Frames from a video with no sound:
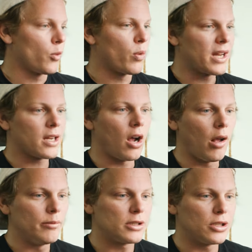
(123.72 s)
when it
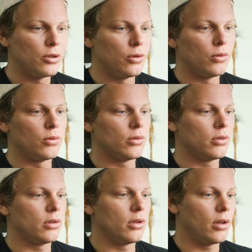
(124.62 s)
comes to
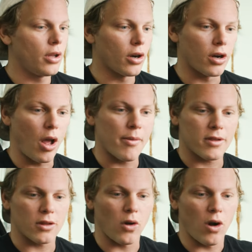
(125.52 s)
the
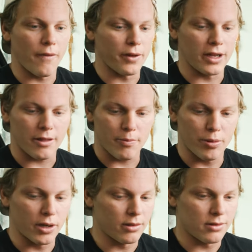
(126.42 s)
ergonomics of the car, I feel like it's
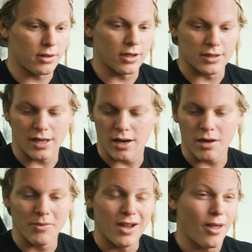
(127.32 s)
pretty good
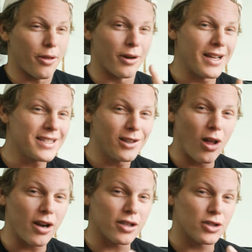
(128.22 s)
setup. There isn't a
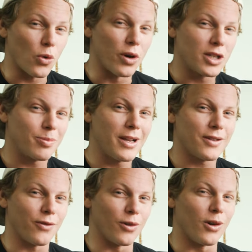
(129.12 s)
lot of storage space
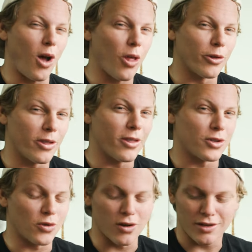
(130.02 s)
for other than the
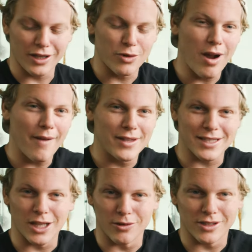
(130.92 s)
trunk. Like you have
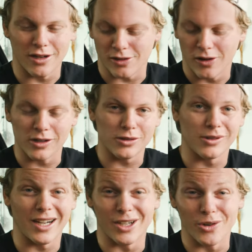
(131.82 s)
this little center console
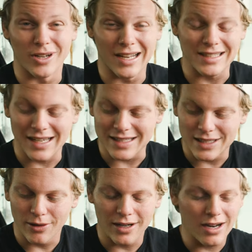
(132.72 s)
that I know you guys can't
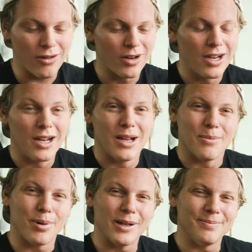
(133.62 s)
see right now,
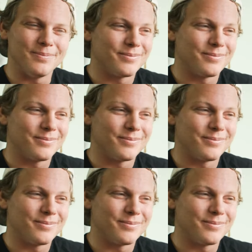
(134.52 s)
but